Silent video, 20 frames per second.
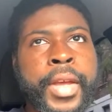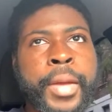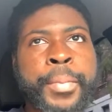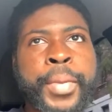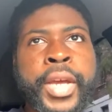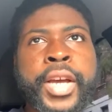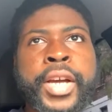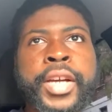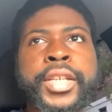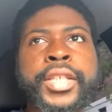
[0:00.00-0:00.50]

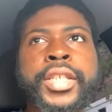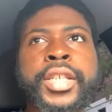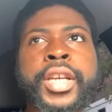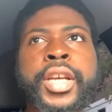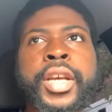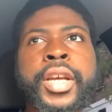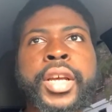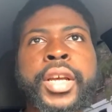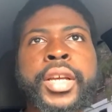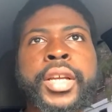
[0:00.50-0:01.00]
Because
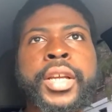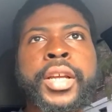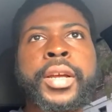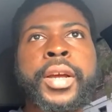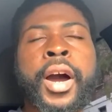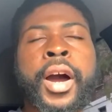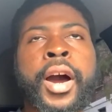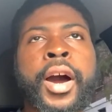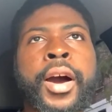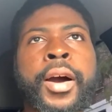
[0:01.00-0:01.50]

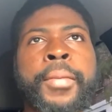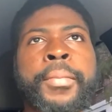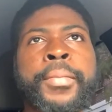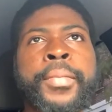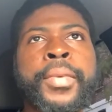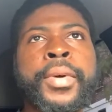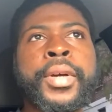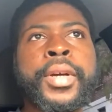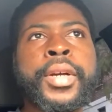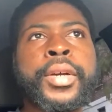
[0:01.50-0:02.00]
um
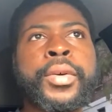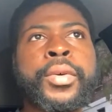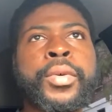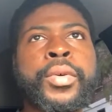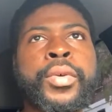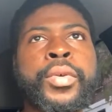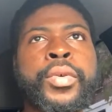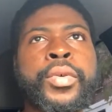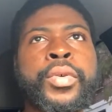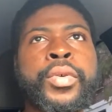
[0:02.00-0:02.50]

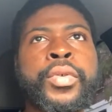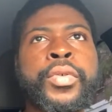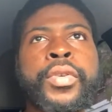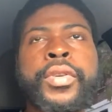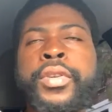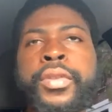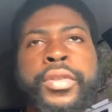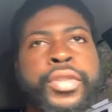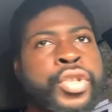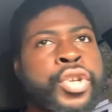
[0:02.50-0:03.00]

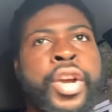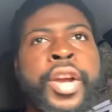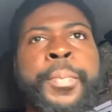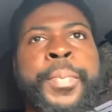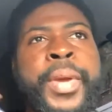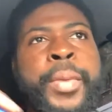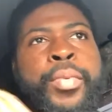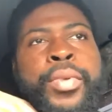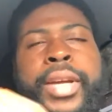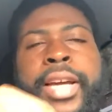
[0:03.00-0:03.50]
certain
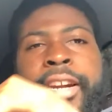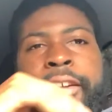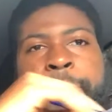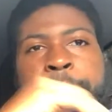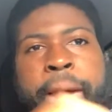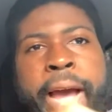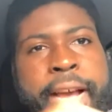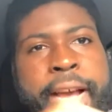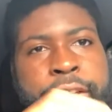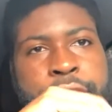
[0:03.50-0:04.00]
people that have
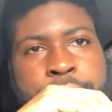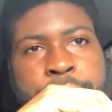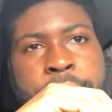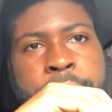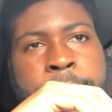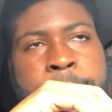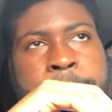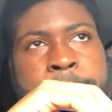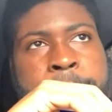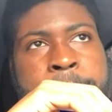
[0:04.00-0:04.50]
passed,
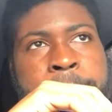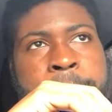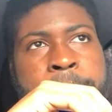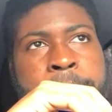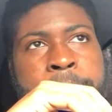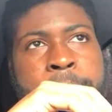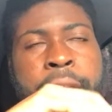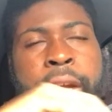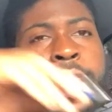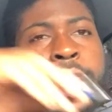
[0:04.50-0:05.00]
right?
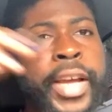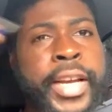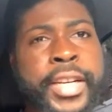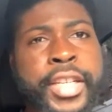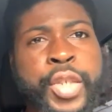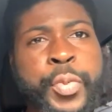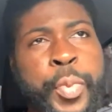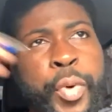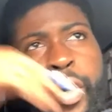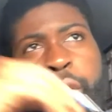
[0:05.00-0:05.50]
That are in the
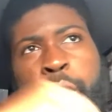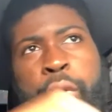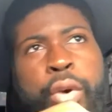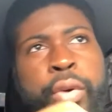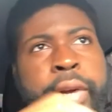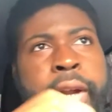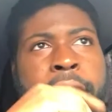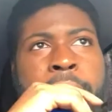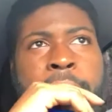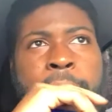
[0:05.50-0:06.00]
spirit
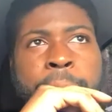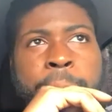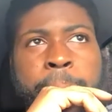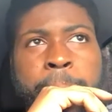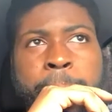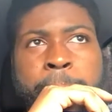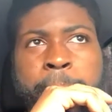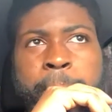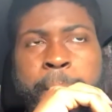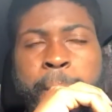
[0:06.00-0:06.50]
world now,
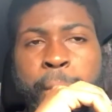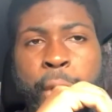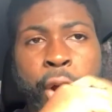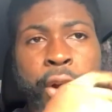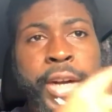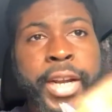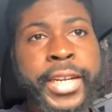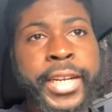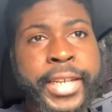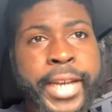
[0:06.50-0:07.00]

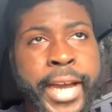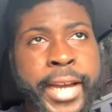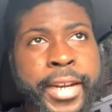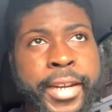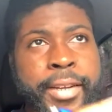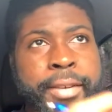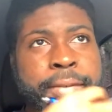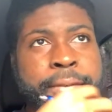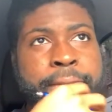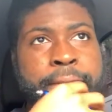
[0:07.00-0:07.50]
are they dead?
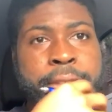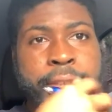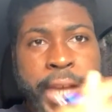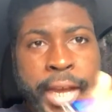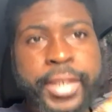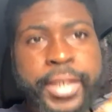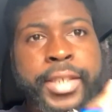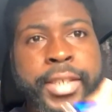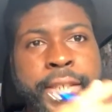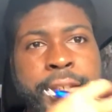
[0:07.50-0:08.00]

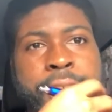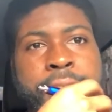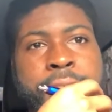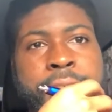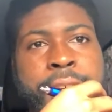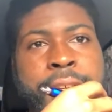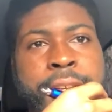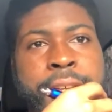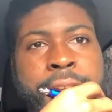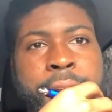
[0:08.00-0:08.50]
Yes.
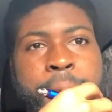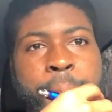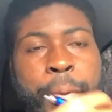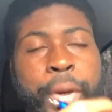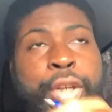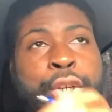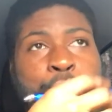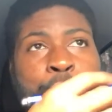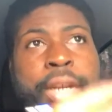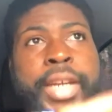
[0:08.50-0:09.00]

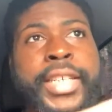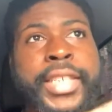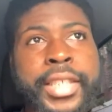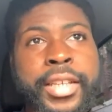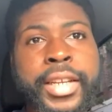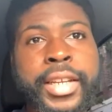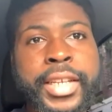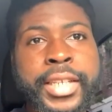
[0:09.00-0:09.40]
But do they still